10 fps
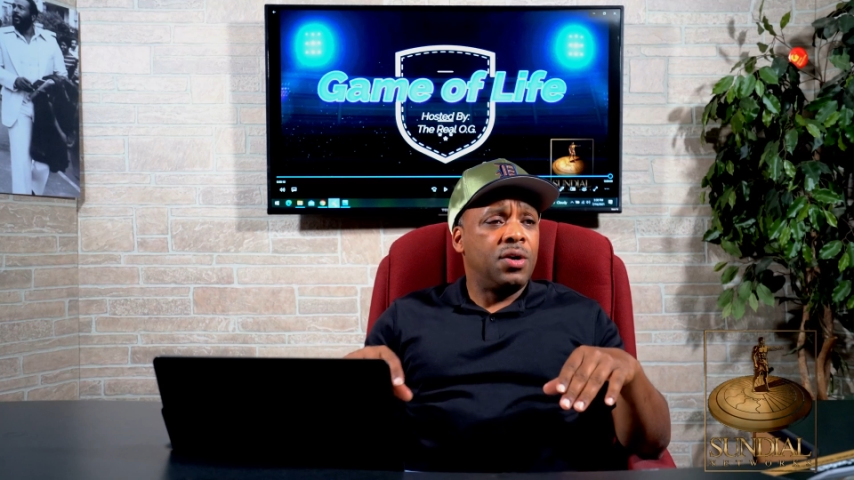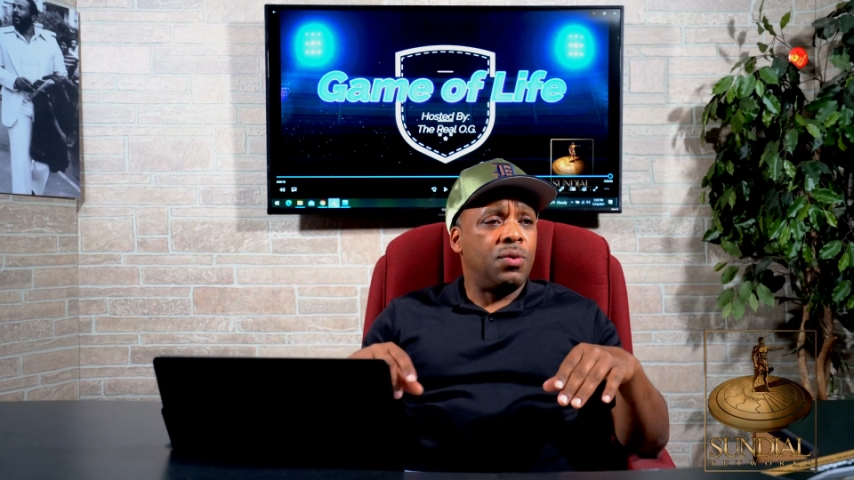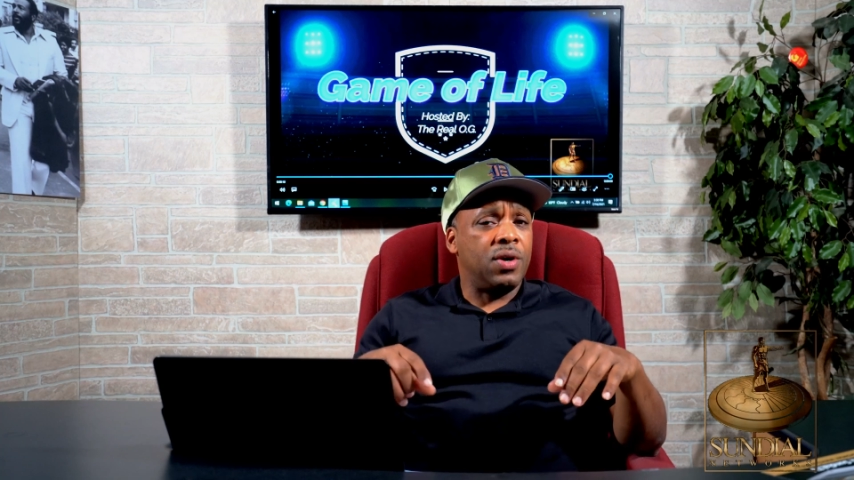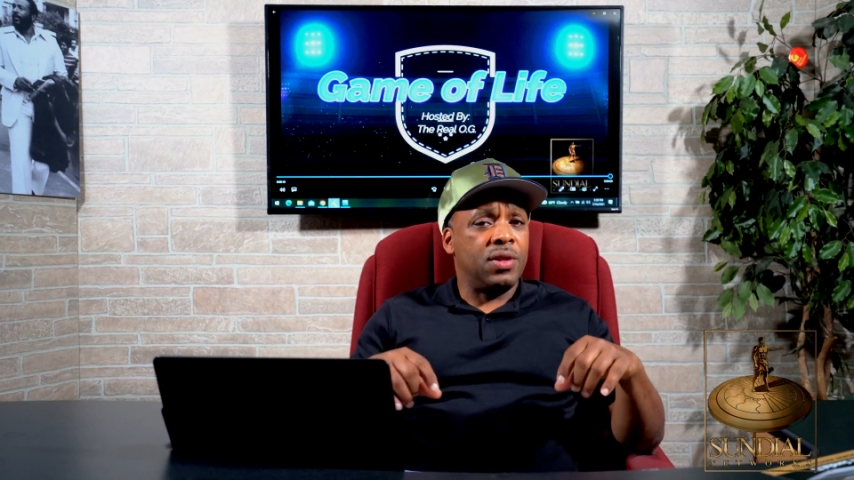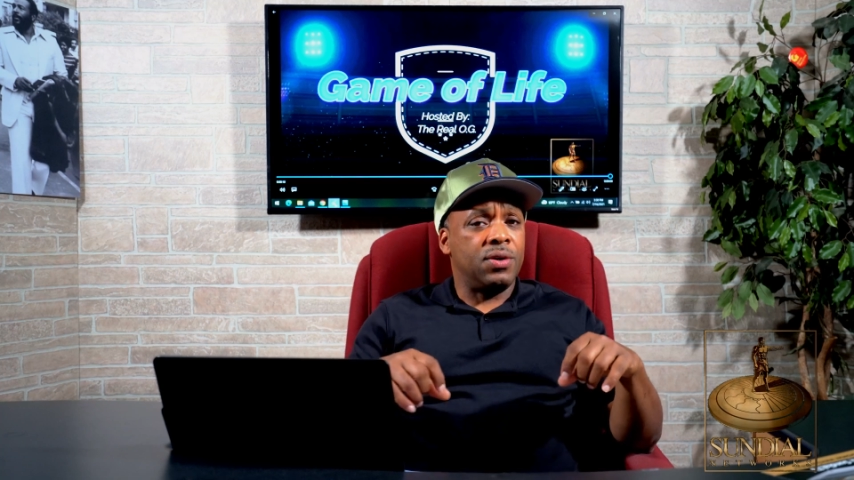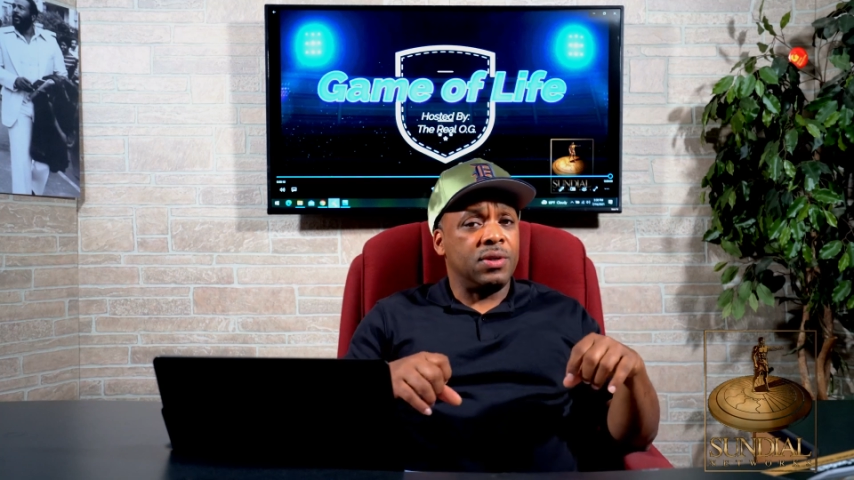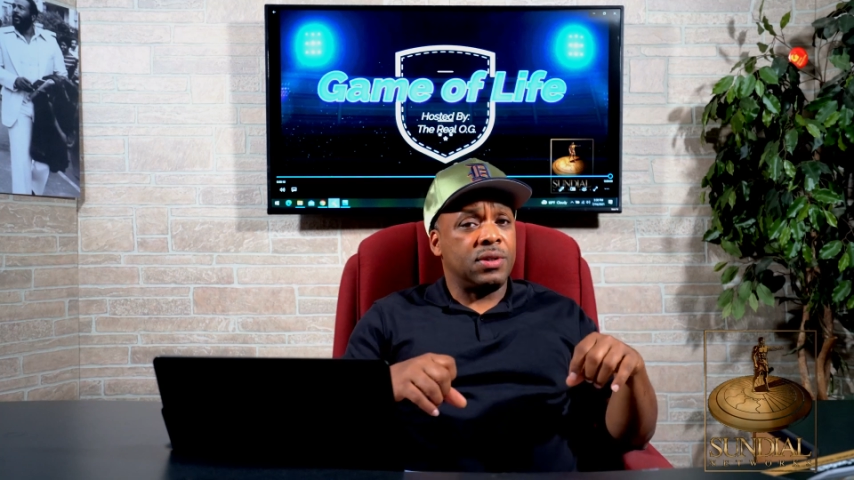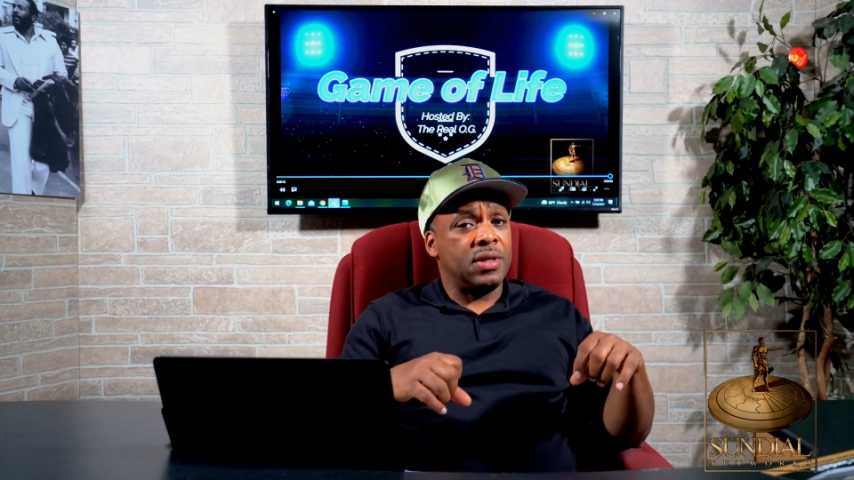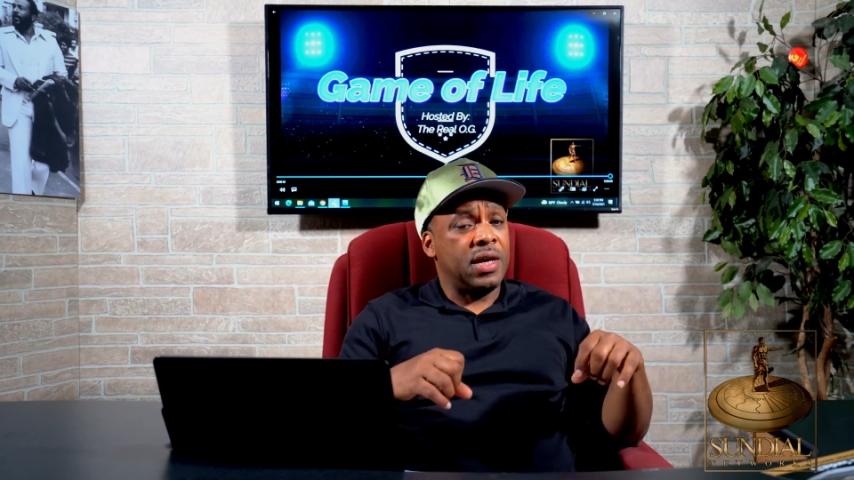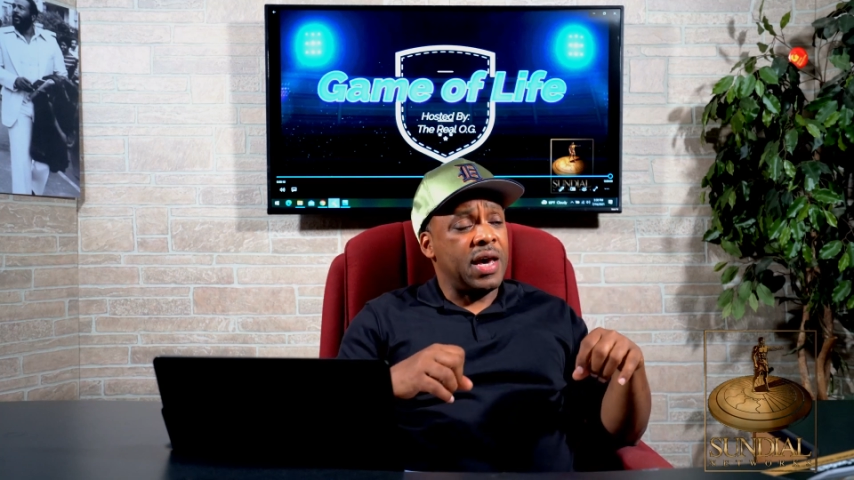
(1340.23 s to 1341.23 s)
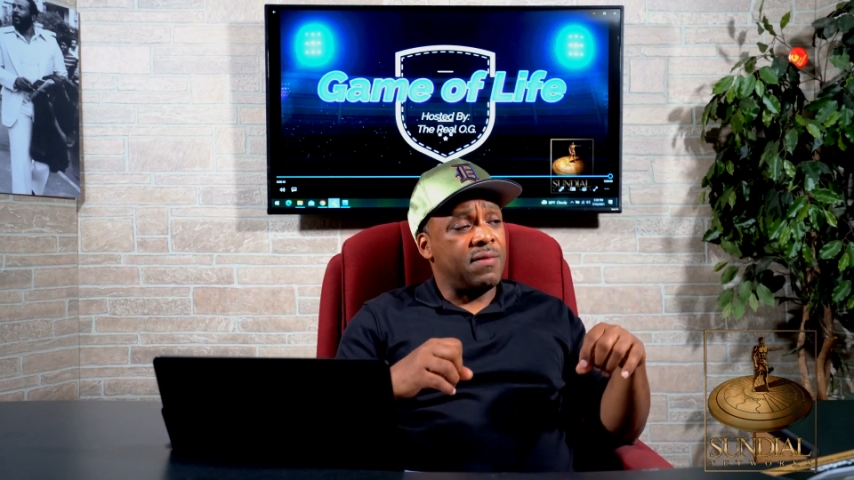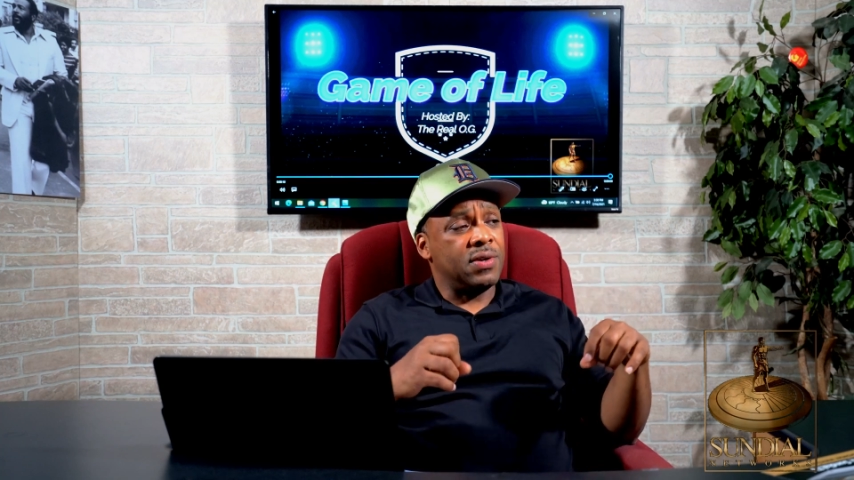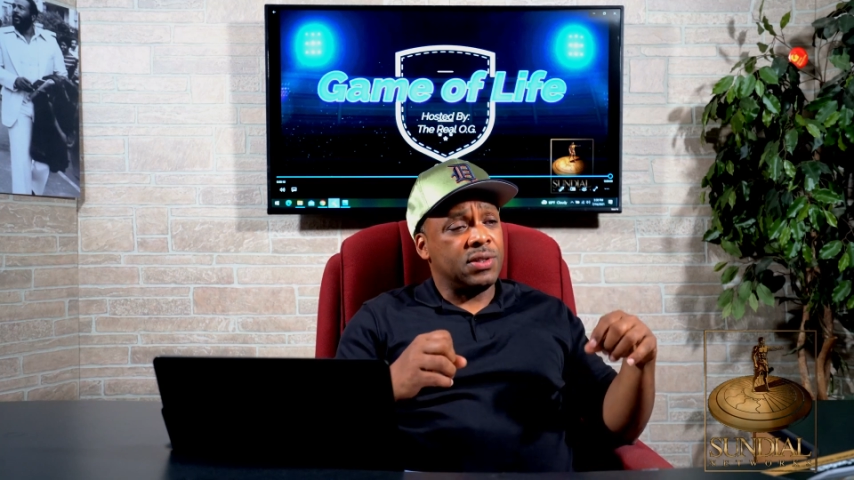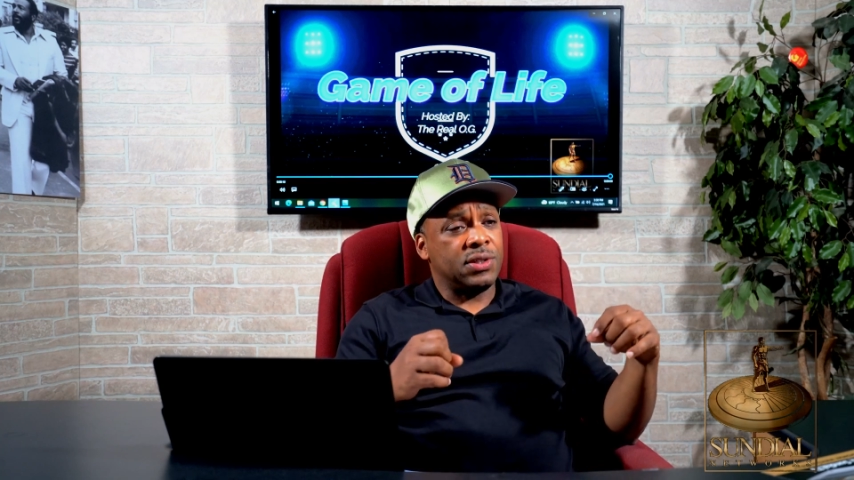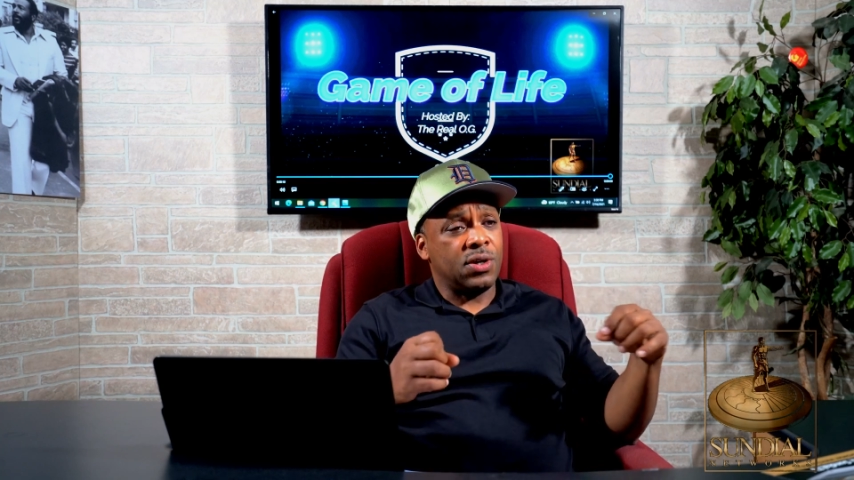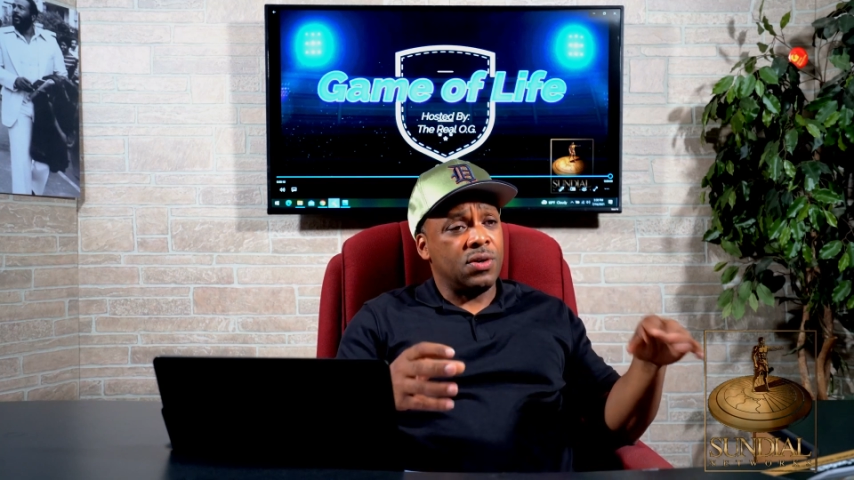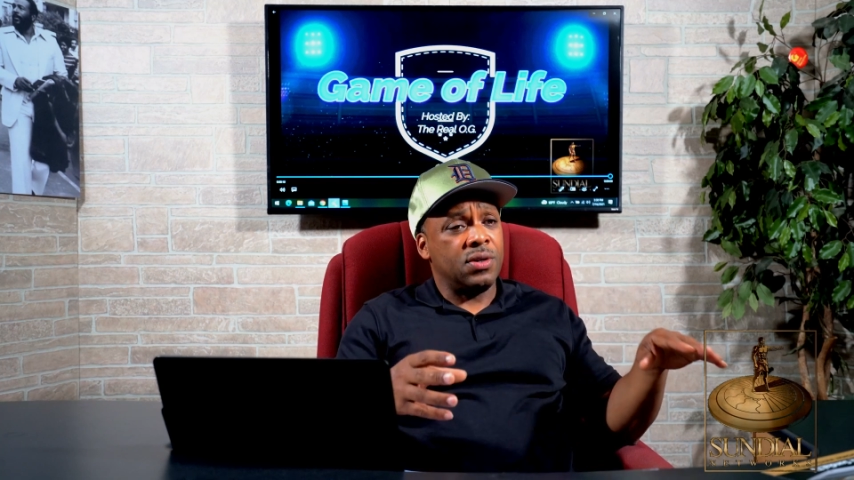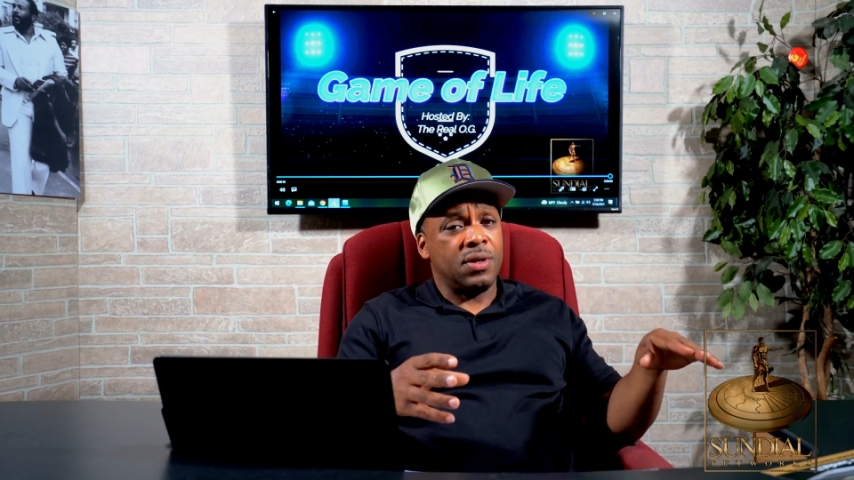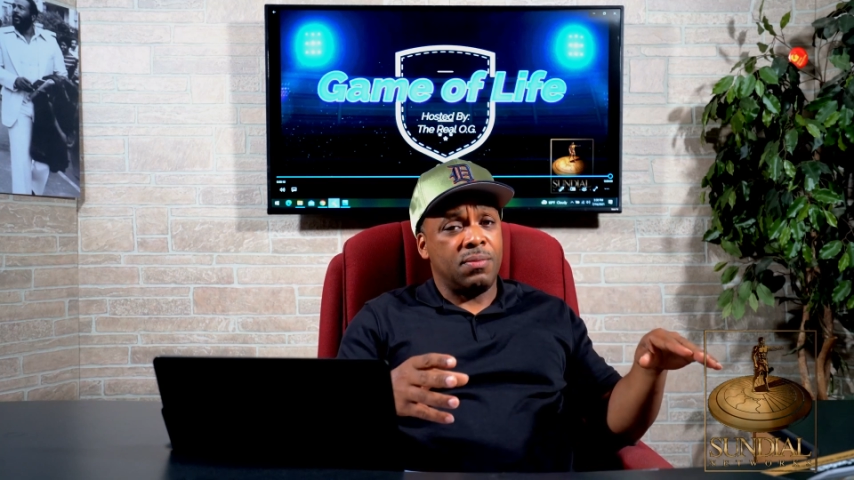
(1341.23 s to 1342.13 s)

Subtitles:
whether it's having a certain